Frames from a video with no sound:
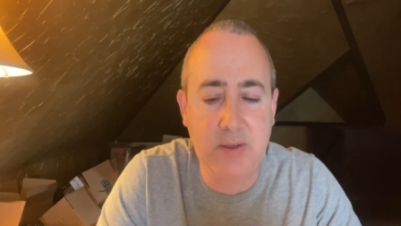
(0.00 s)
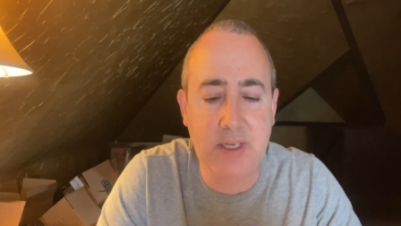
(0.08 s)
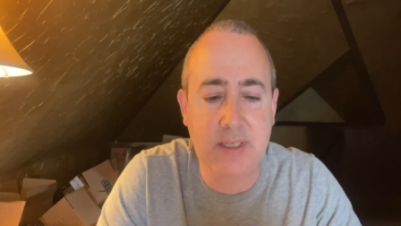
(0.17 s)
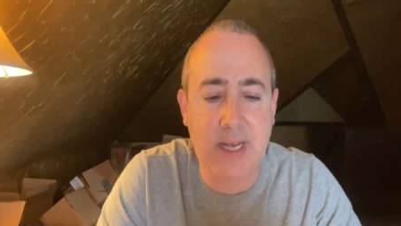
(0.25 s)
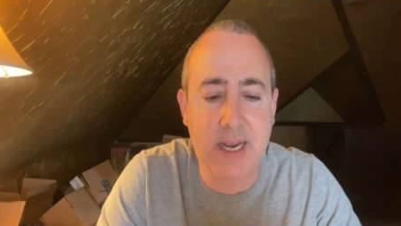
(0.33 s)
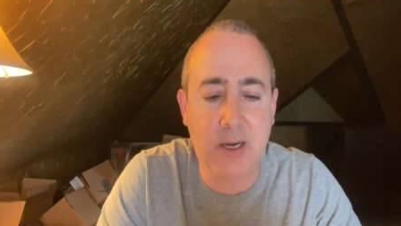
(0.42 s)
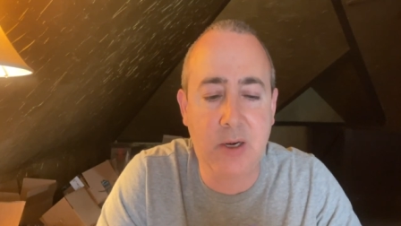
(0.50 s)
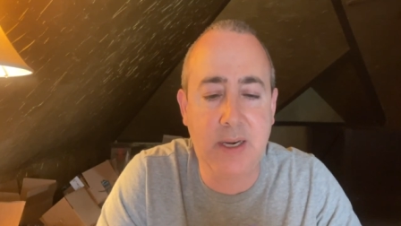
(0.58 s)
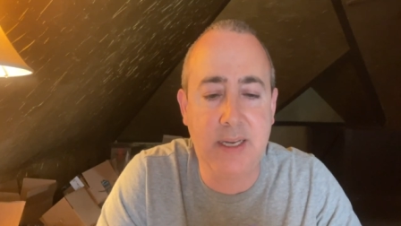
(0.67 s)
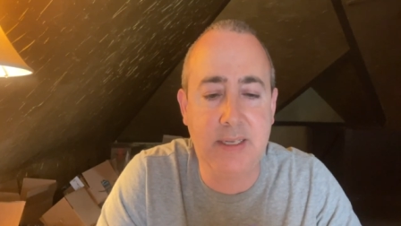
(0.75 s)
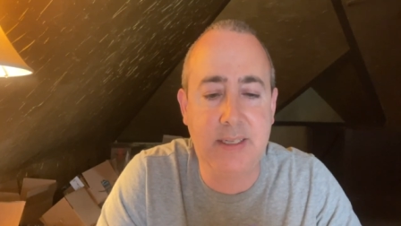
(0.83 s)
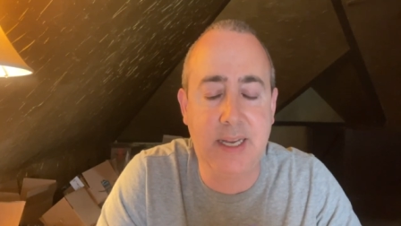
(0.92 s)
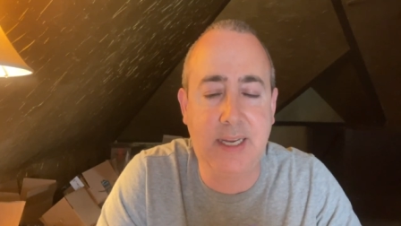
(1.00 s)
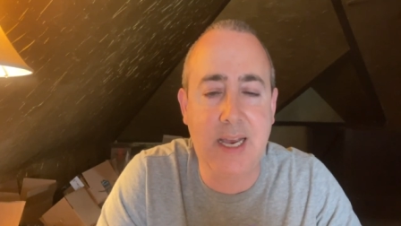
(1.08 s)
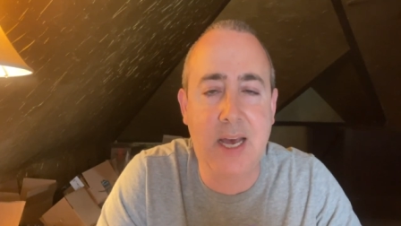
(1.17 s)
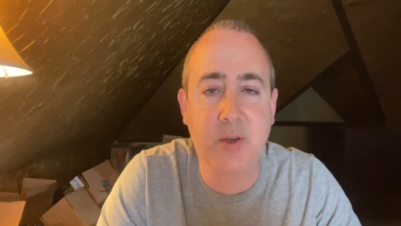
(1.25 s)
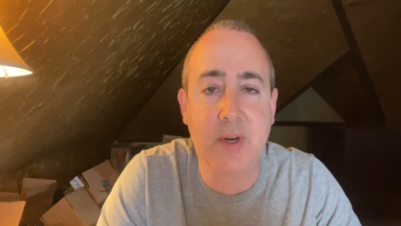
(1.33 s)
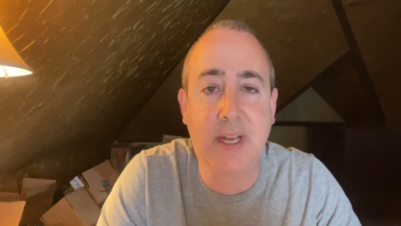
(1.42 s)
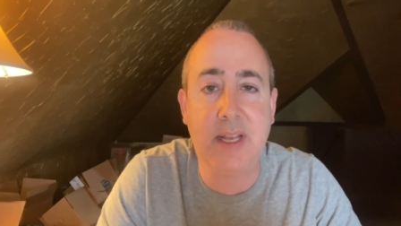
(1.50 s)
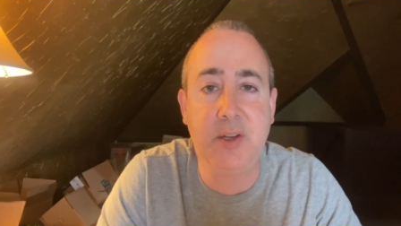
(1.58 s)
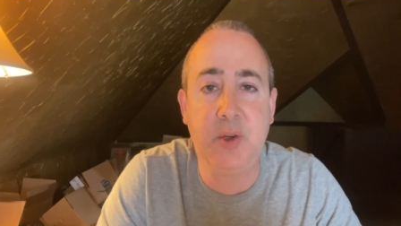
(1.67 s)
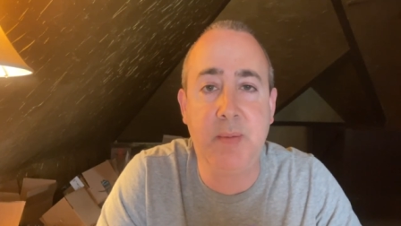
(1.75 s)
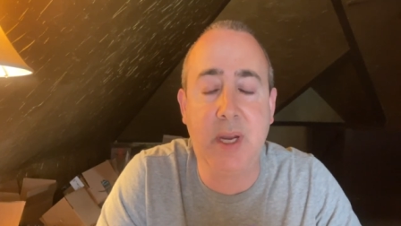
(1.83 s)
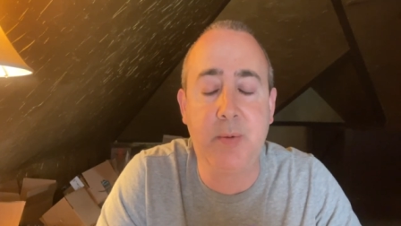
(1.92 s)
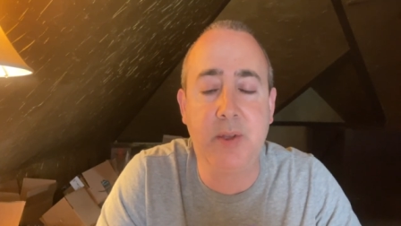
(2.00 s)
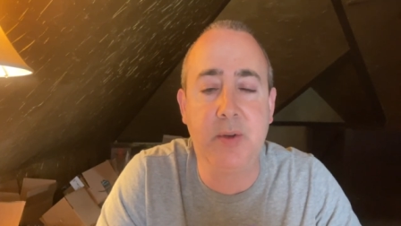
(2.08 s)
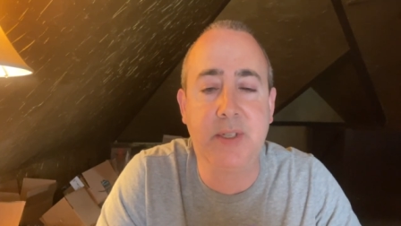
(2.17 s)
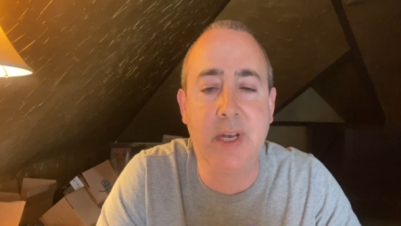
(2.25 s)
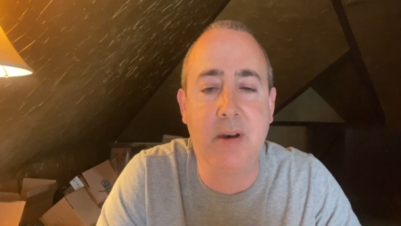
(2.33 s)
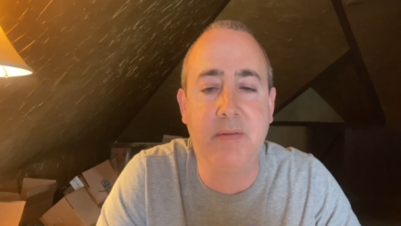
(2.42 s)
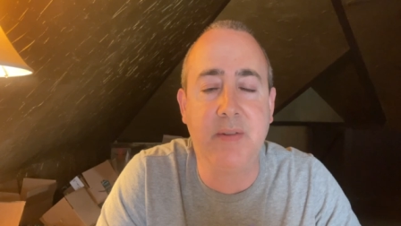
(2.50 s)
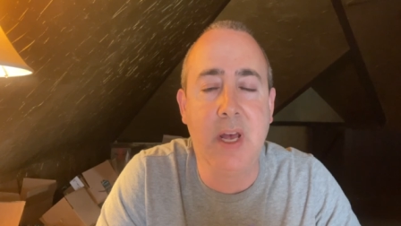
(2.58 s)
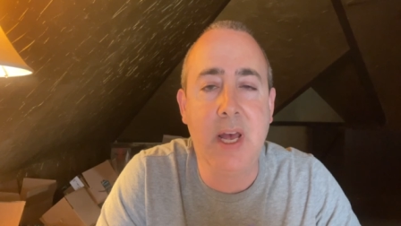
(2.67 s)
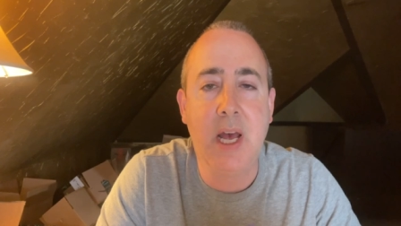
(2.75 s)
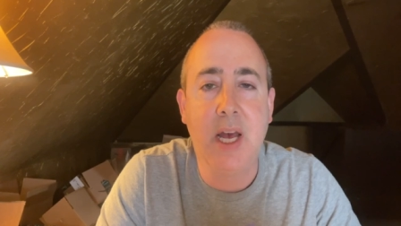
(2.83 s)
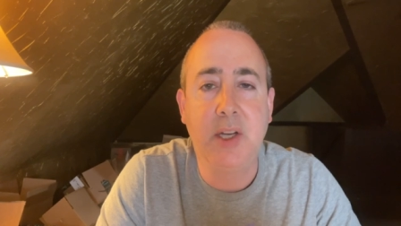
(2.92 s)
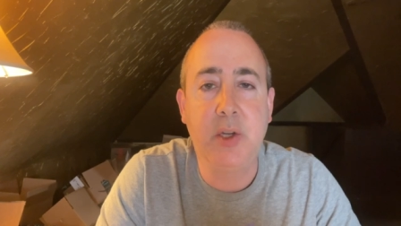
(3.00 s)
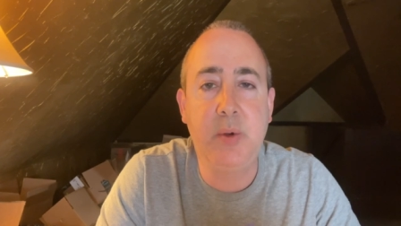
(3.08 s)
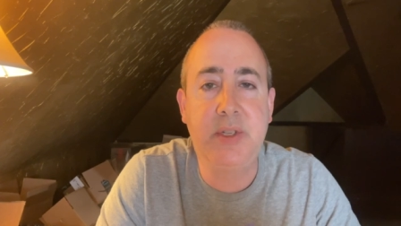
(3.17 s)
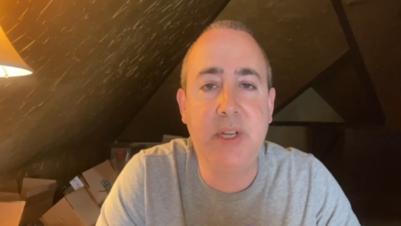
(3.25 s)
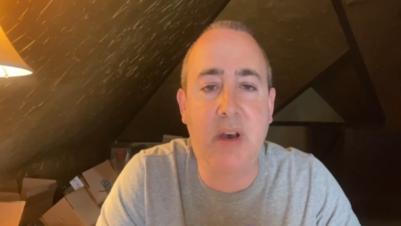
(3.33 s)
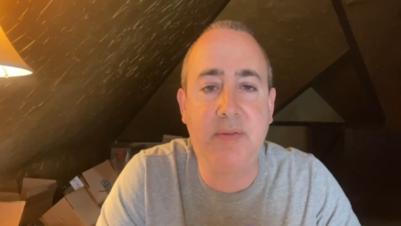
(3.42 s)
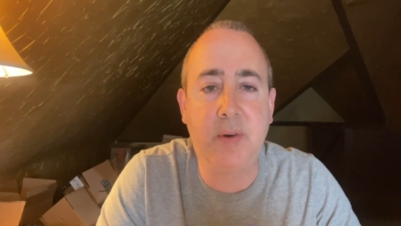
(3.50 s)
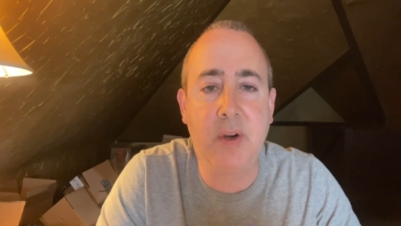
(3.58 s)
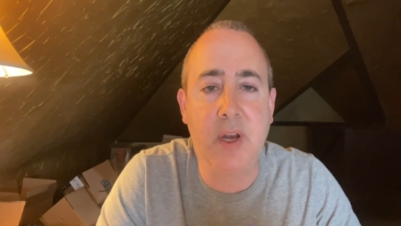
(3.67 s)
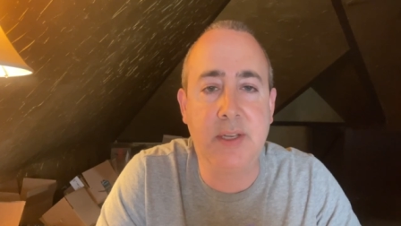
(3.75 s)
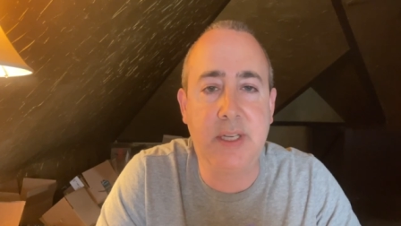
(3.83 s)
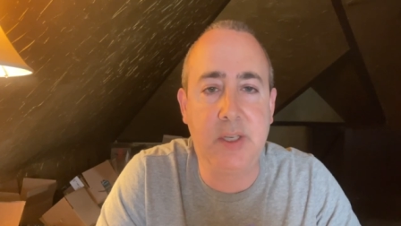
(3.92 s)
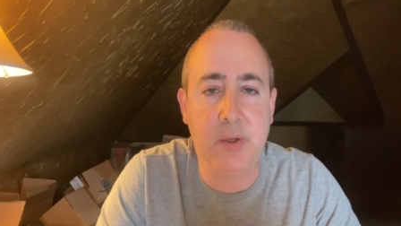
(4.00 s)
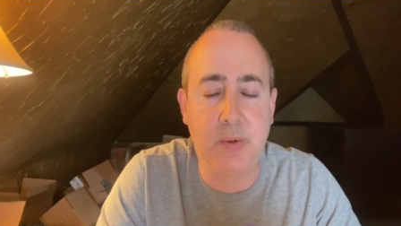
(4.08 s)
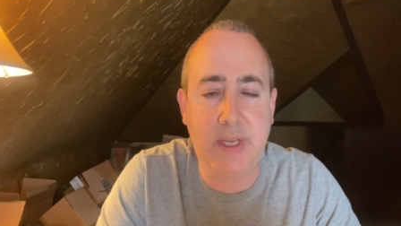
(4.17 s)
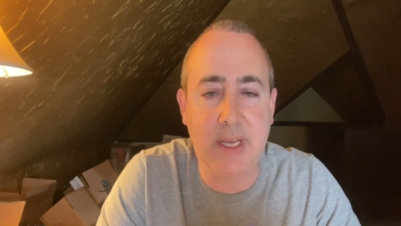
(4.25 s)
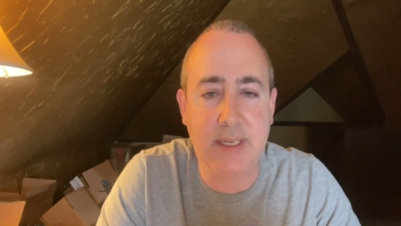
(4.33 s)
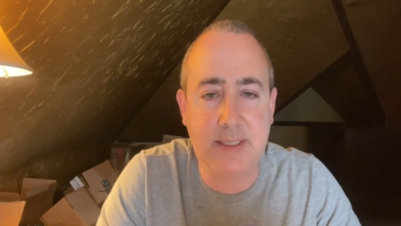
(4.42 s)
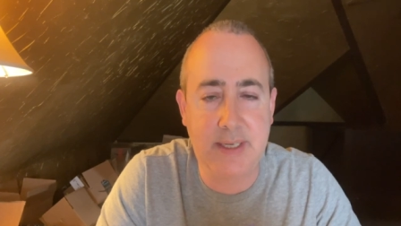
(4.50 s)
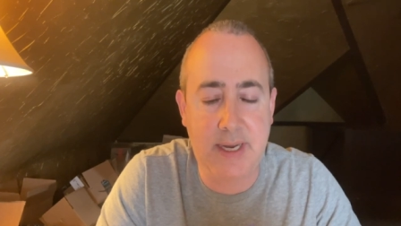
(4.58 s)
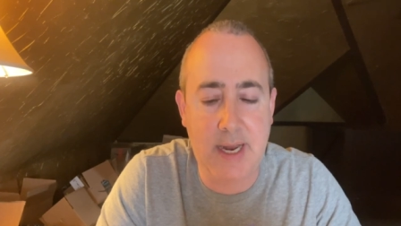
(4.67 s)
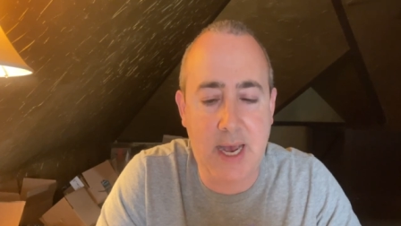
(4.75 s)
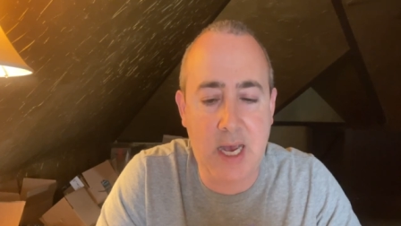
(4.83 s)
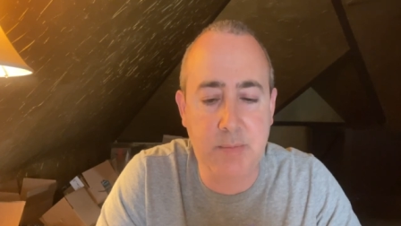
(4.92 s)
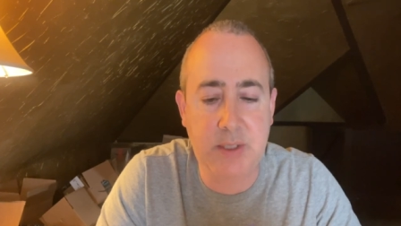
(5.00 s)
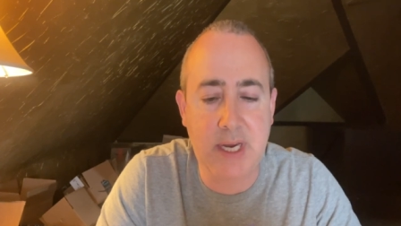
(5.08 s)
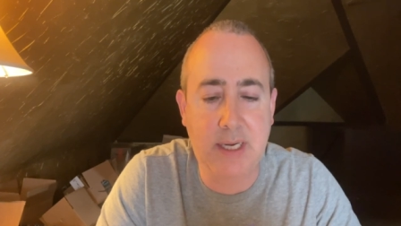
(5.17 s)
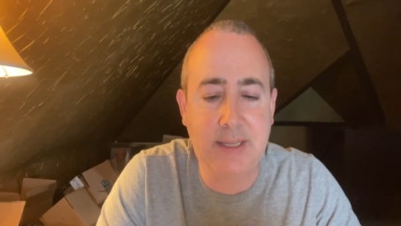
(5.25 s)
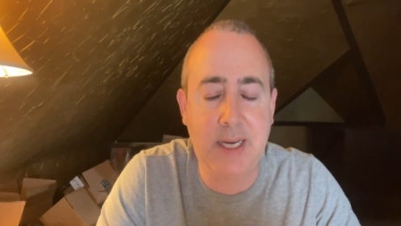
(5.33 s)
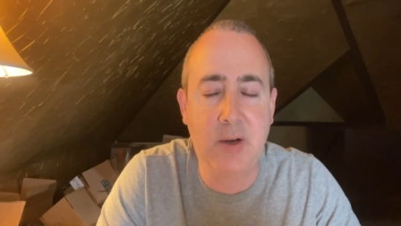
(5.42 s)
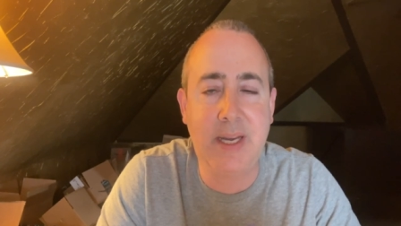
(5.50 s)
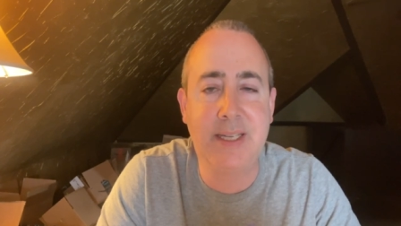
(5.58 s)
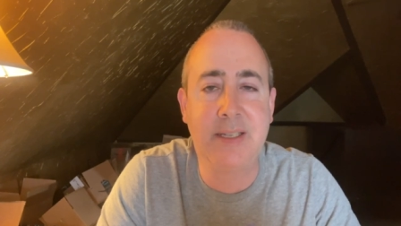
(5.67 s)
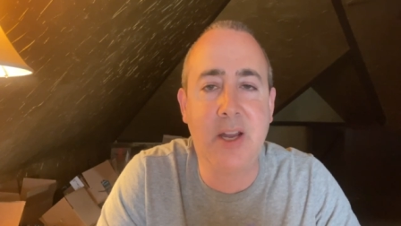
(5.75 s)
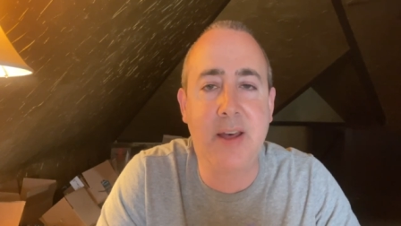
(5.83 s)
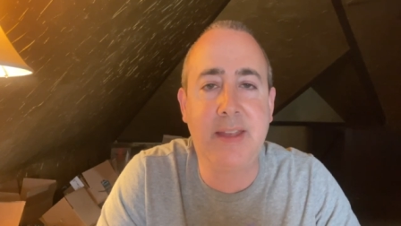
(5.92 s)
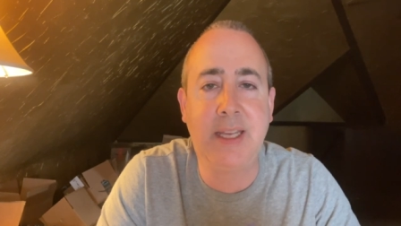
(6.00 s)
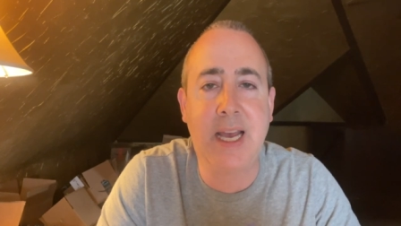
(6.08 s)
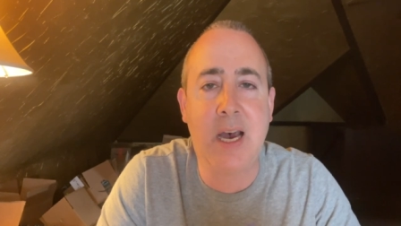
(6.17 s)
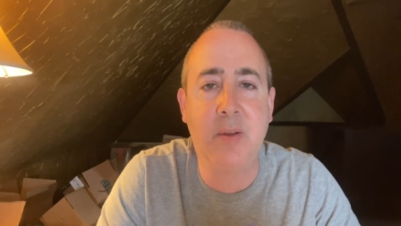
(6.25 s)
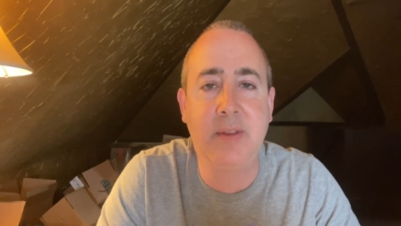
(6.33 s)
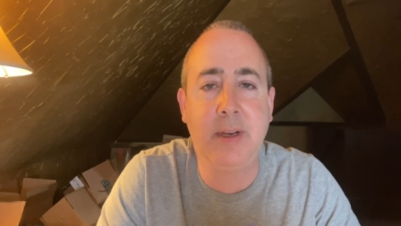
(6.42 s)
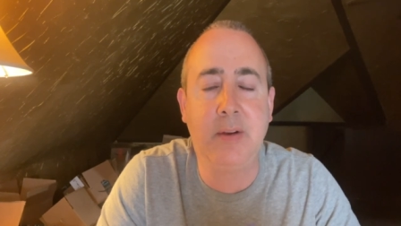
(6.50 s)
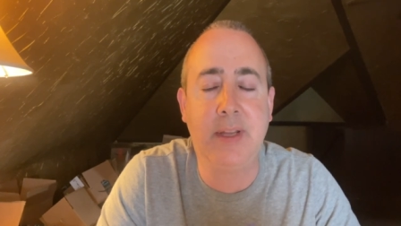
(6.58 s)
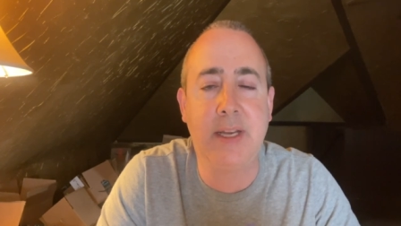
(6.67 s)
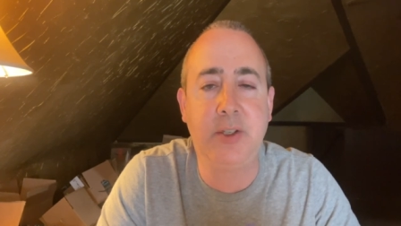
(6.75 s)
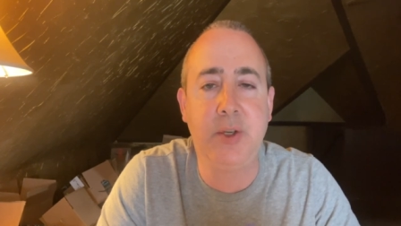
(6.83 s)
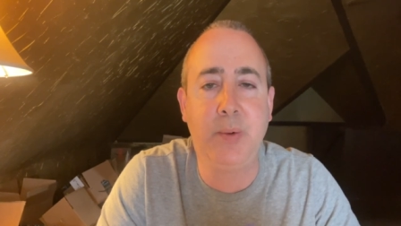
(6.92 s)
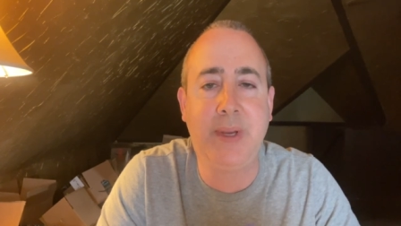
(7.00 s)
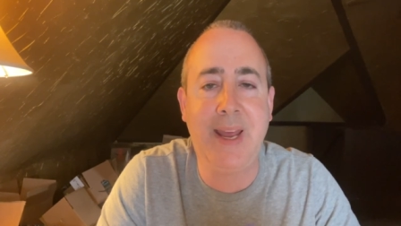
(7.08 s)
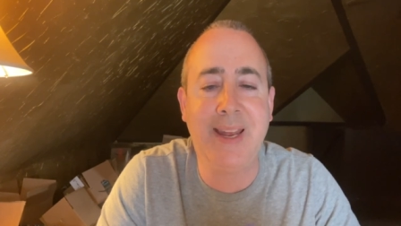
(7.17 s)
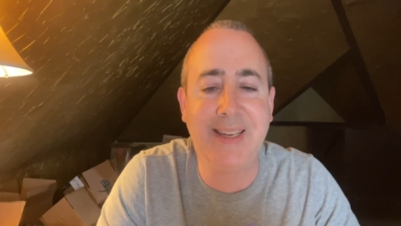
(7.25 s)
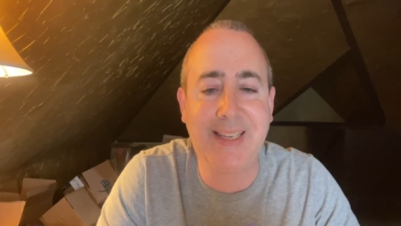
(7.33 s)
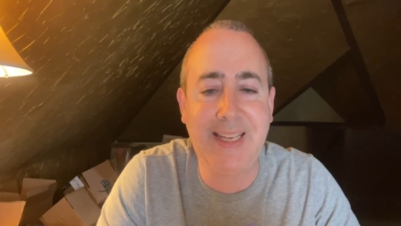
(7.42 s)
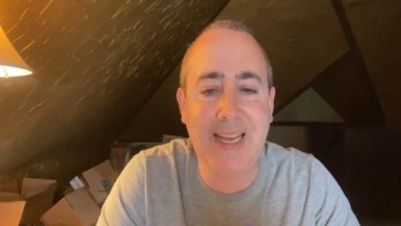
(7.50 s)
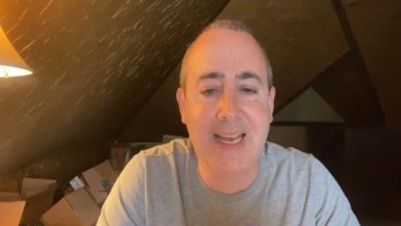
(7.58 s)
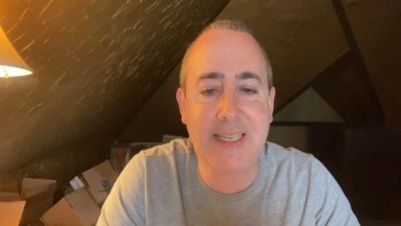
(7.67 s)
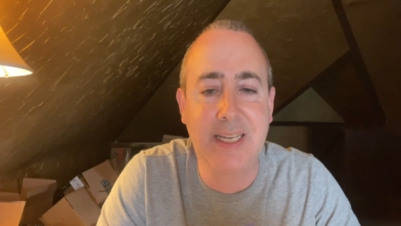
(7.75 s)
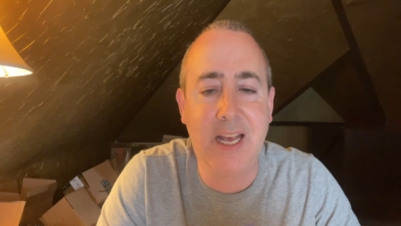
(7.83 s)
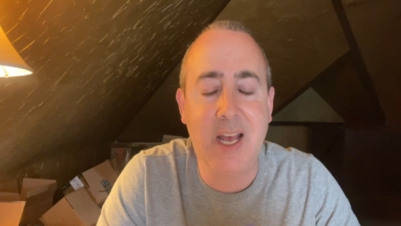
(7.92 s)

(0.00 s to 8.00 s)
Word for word: Desire is a contract that you make with yourself to suffer until you get said object. There is nothing out there that you can get